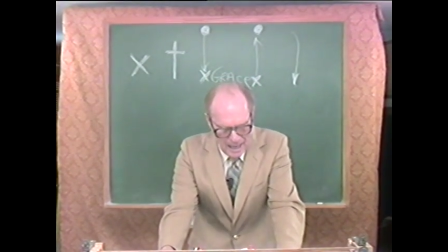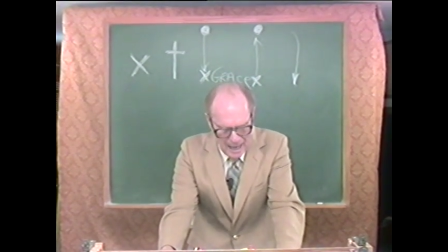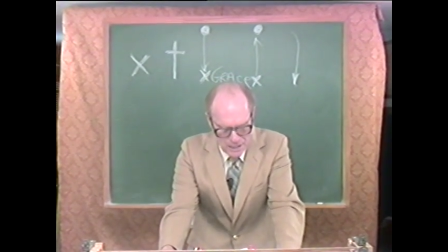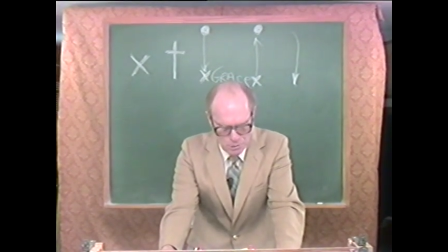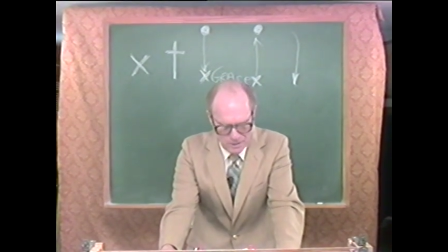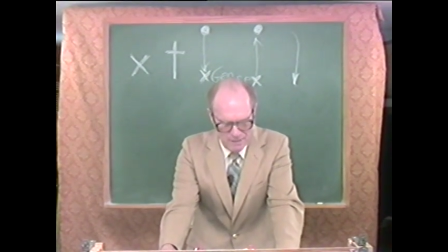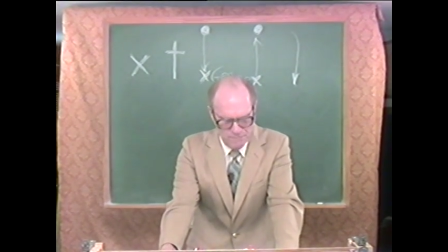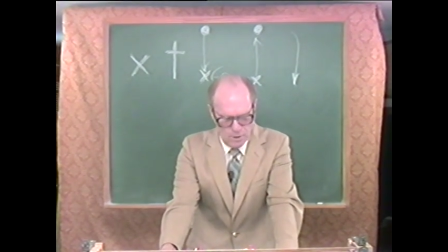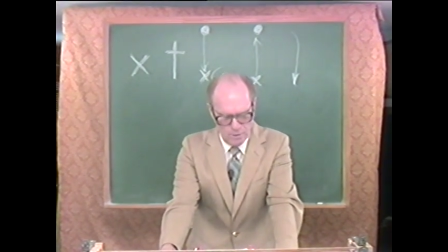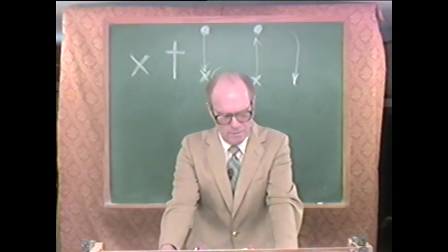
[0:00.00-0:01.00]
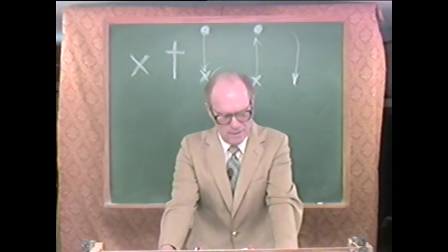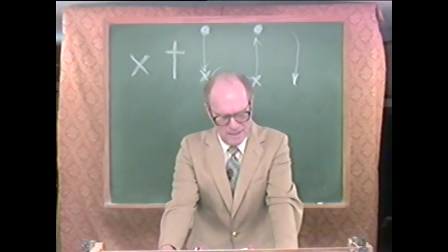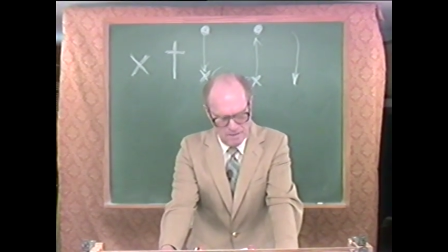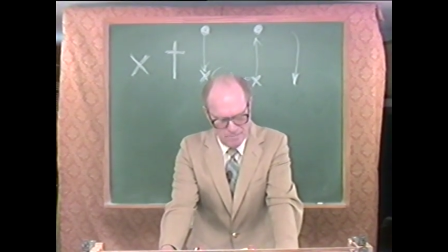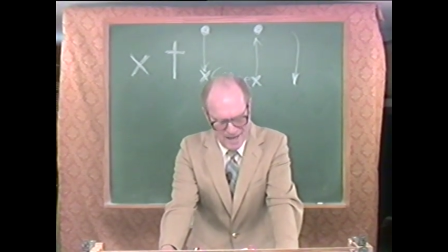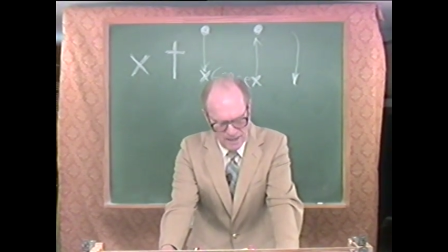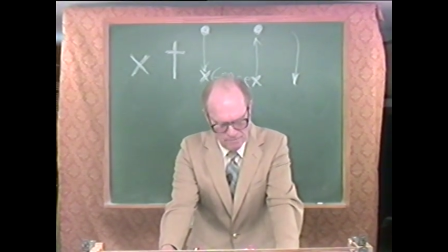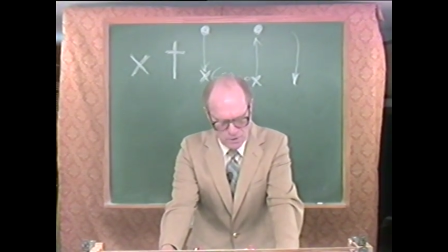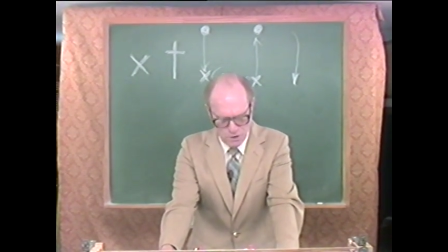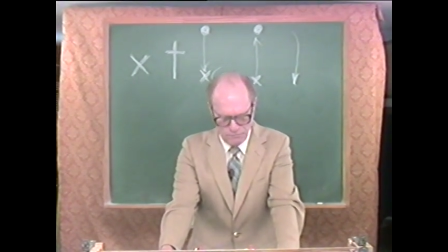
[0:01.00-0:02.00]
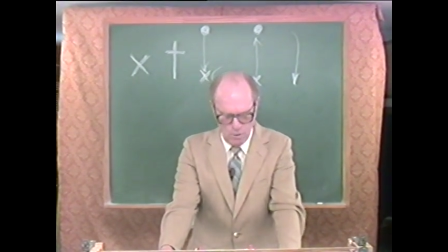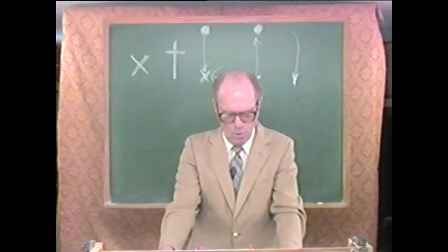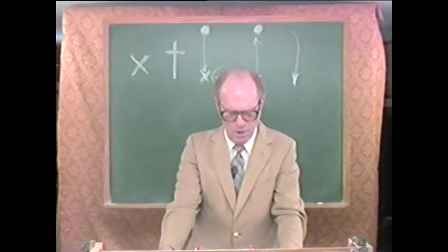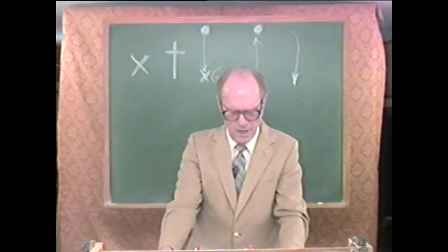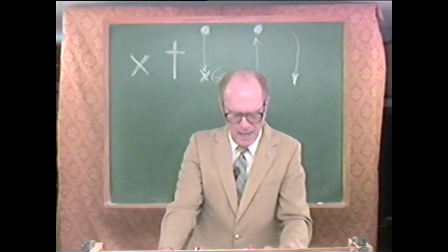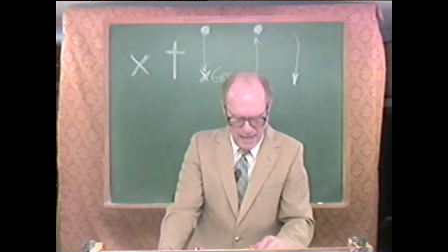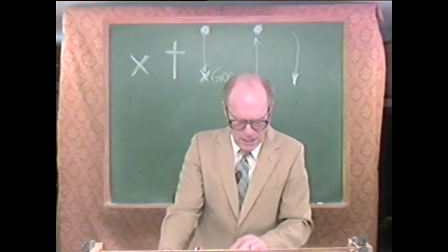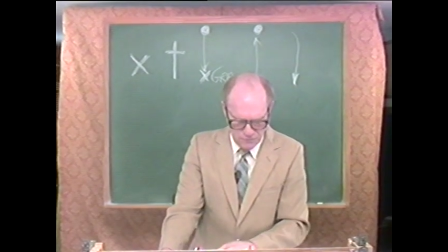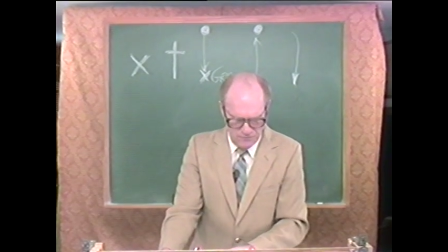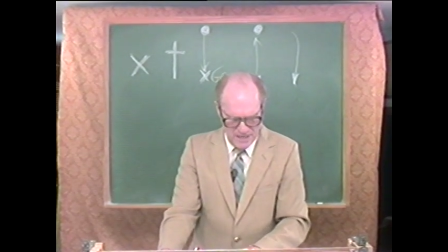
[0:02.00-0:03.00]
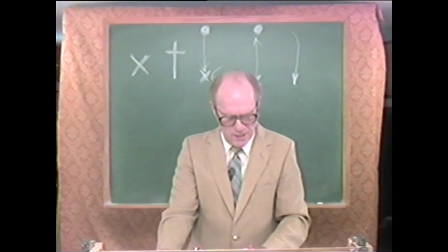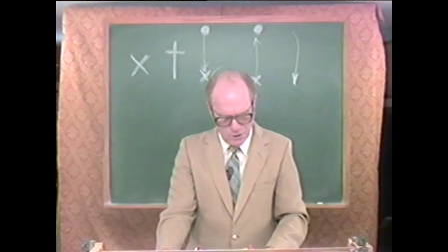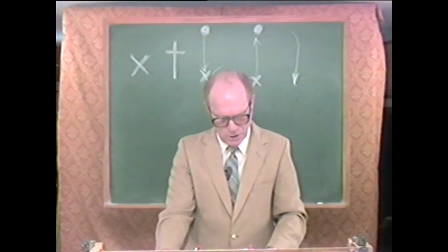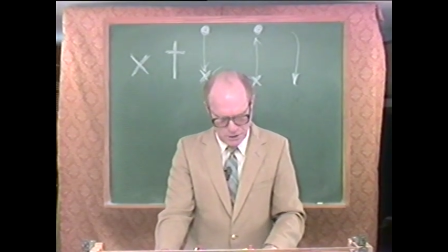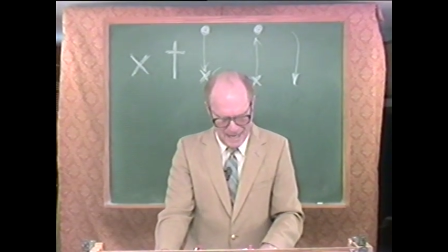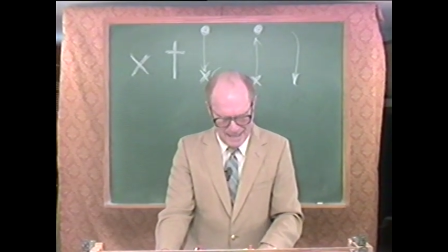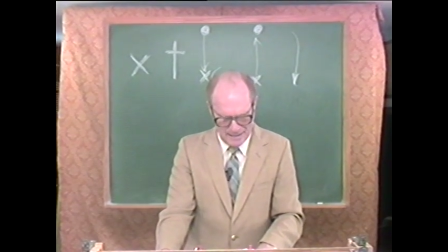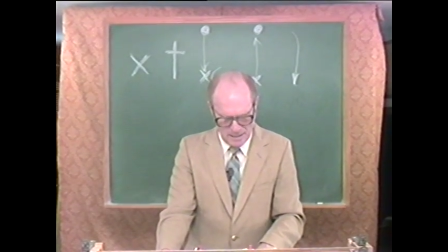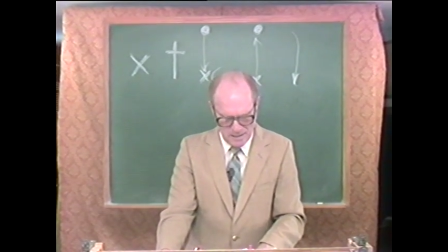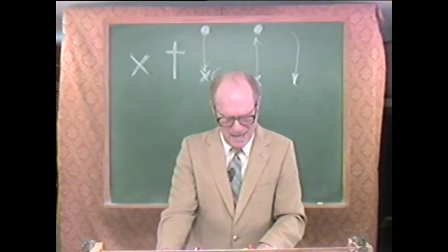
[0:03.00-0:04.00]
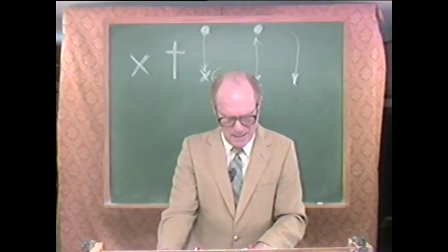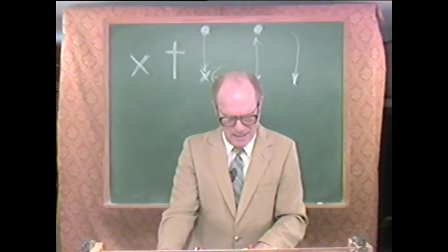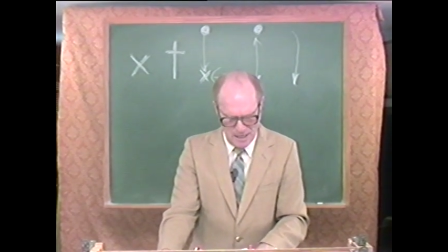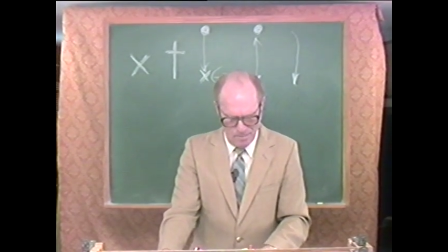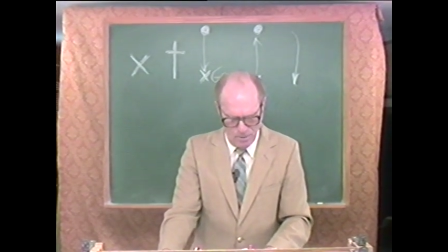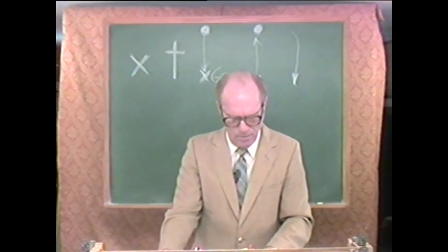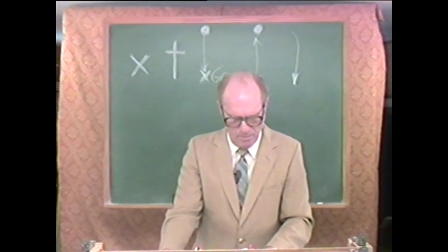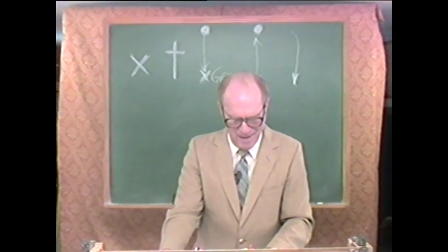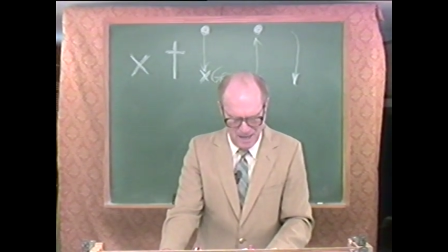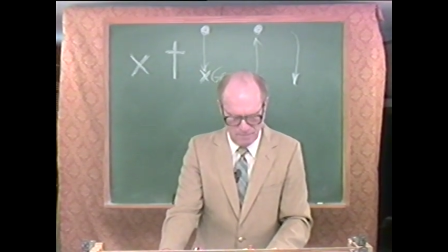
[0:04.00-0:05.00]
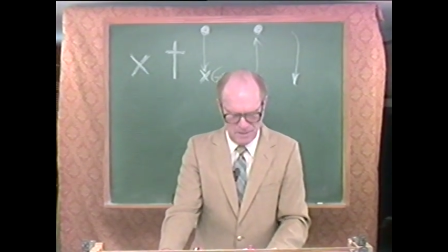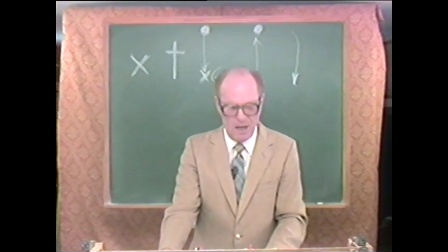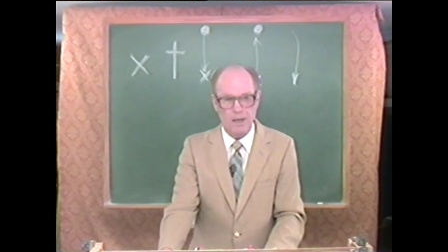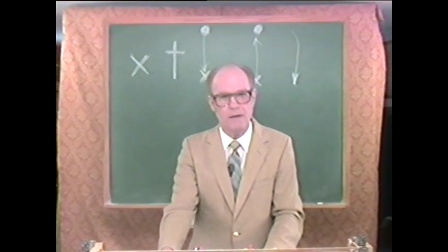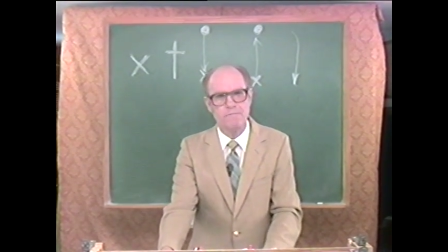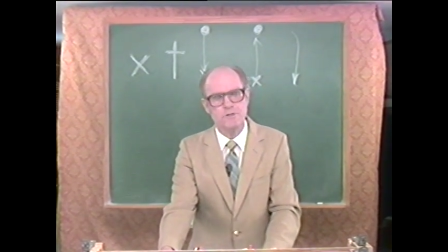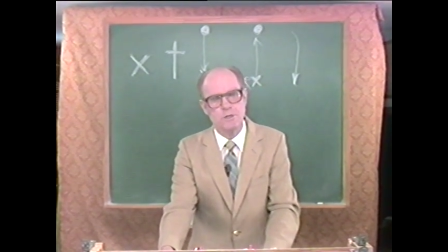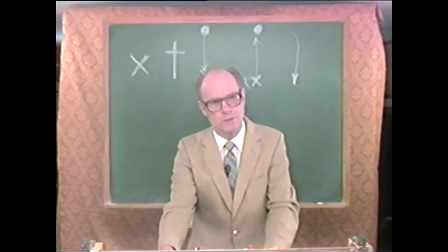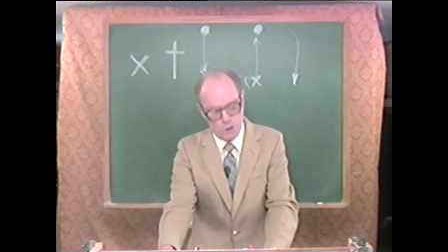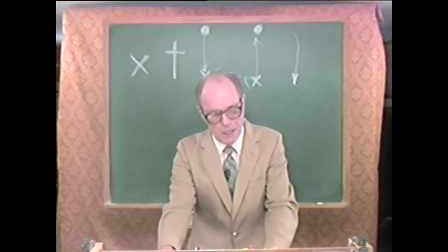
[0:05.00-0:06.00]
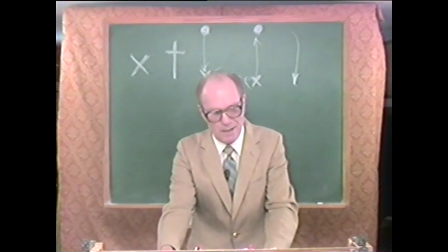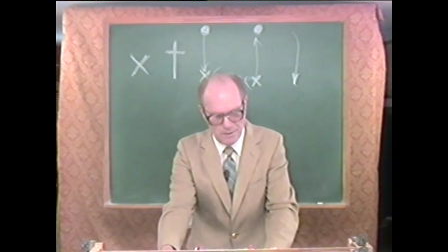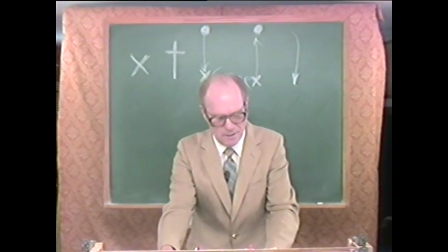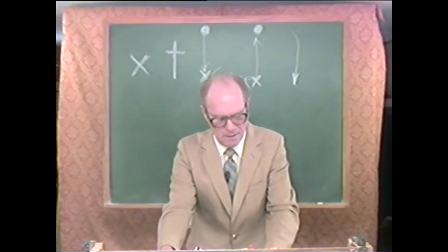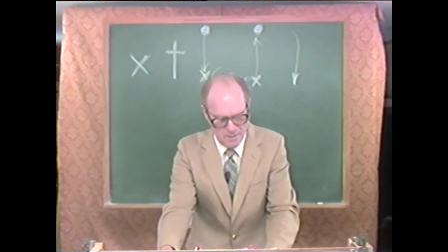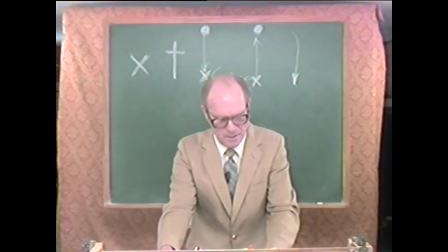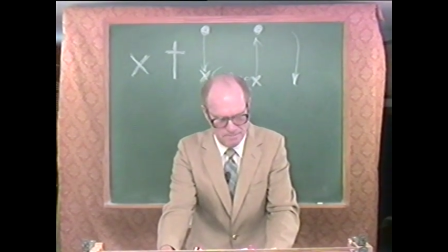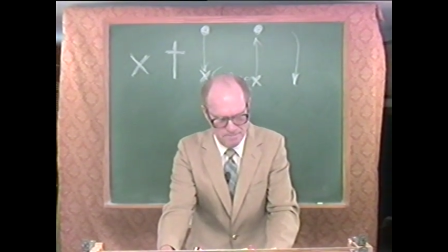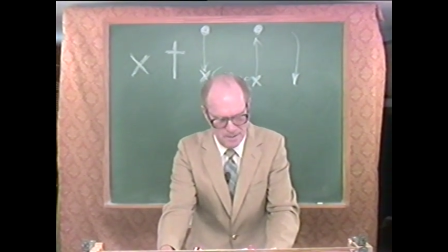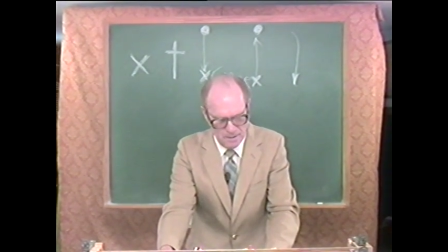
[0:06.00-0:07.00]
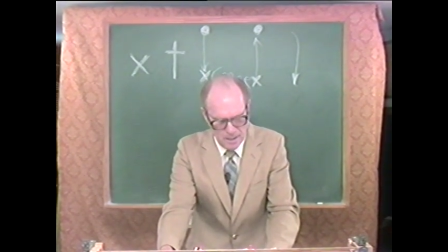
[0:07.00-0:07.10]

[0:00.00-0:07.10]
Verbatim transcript: as when he fought in the day of battle, verse 4, his feet shall stand in that day upon the Mount of Olives, second coming